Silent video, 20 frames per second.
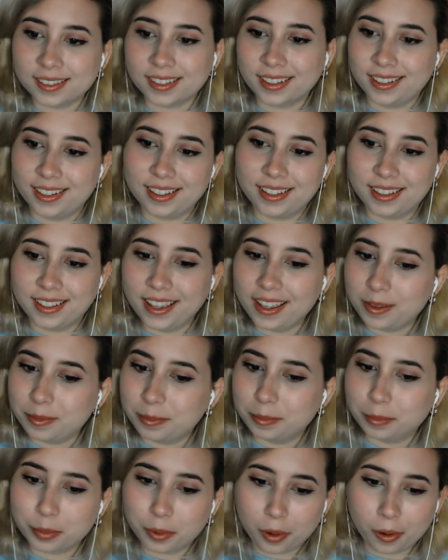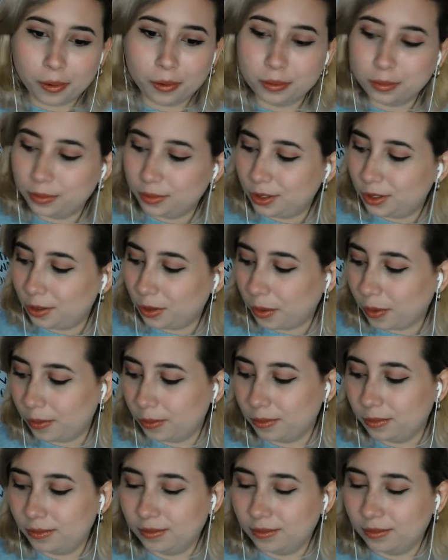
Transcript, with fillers: like, hey, bro, don't